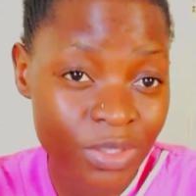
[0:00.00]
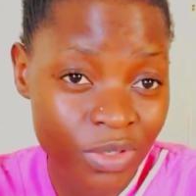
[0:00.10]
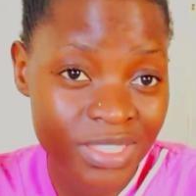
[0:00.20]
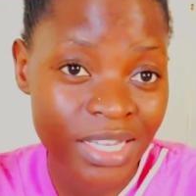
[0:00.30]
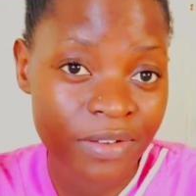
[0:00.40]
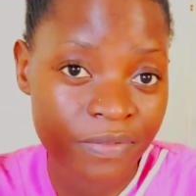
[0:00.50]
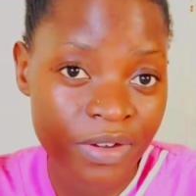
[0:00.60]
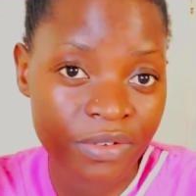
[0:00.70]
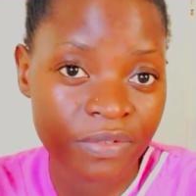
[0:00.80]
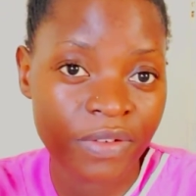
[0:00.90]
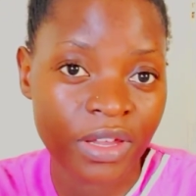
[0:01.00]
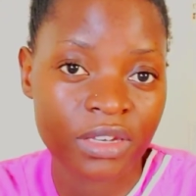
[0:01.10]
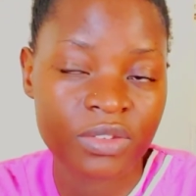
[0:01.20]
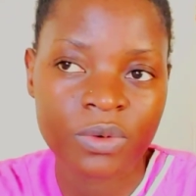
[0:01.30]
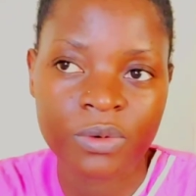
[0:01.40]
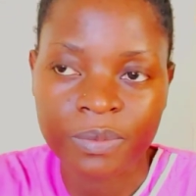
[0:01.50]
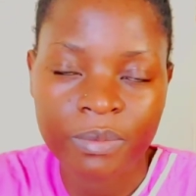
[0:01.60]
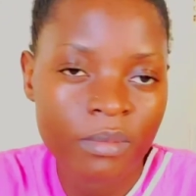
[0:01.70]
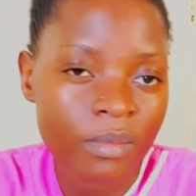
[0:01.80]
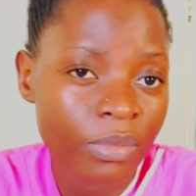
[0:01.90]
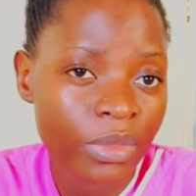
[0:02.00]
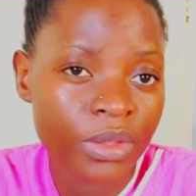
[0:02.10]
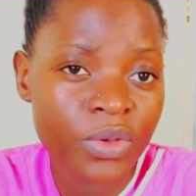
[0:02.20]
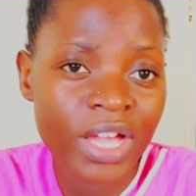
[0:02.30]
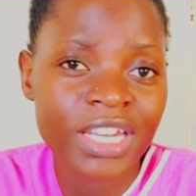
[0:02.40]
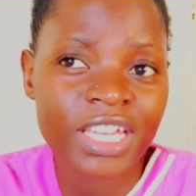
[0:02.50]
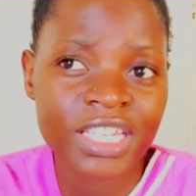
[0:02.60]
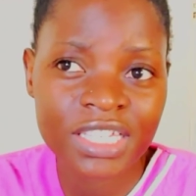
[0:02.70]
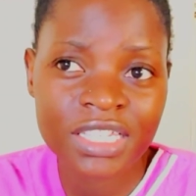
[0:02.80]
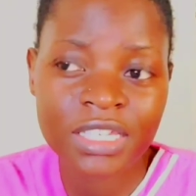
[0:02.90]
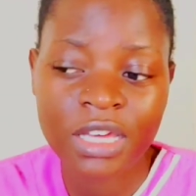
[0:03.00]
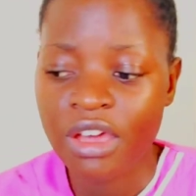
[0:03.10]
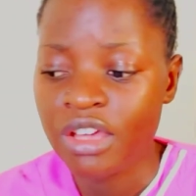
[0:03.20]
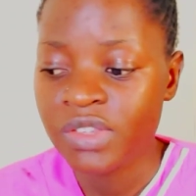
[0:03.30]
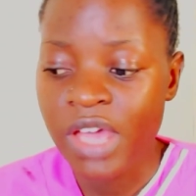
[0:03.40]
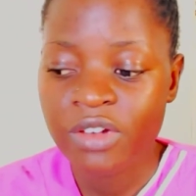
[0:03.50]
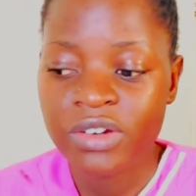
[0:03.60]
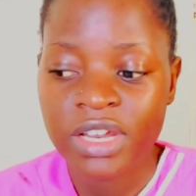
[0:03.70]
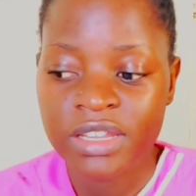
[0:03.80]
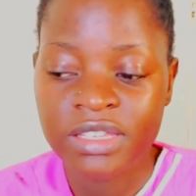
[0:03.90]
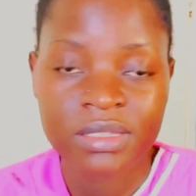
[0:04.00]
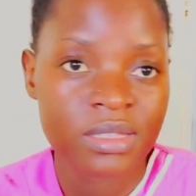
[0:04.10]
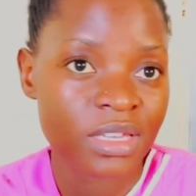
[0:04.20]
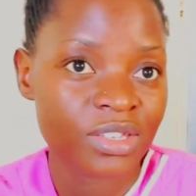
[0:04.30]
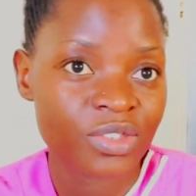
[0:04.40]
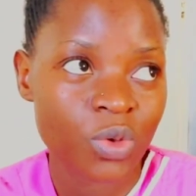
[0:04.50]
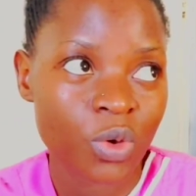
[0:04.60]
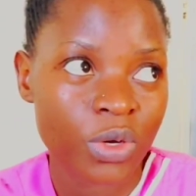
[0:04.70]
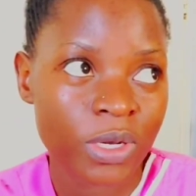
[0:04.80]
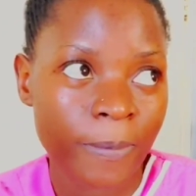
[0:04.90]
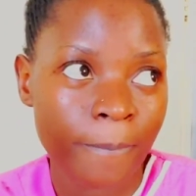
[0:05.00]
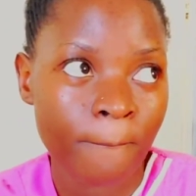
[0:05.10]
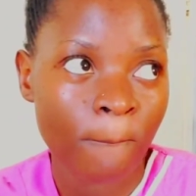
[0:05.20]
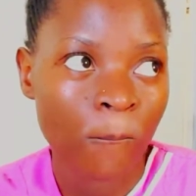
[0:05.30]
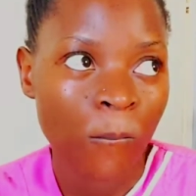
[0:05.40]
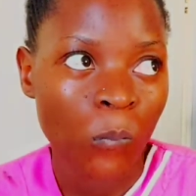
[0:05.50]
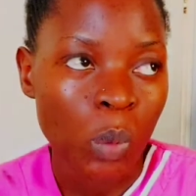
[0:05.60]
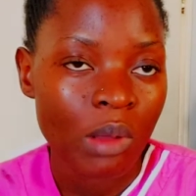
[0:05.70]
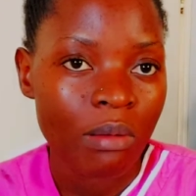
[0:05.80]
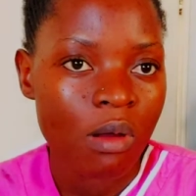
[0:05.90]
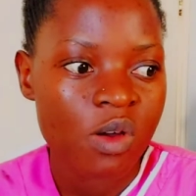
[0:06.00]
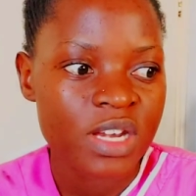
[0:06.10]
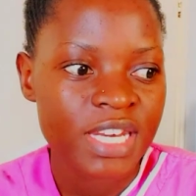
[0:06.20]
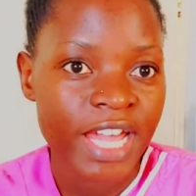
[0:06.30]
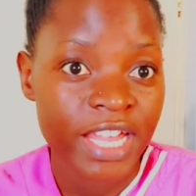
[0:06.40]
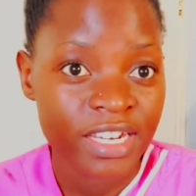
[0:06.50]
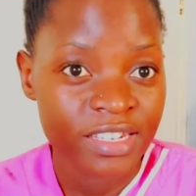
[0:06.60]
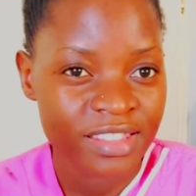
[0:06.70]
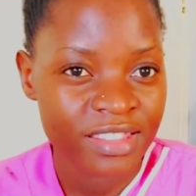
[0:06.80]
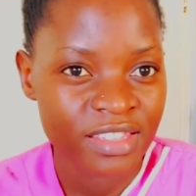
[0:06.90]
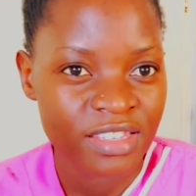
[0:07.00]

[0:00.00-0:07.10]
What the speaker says: totally very fine. So you can get it. So I ordered these things on 9th.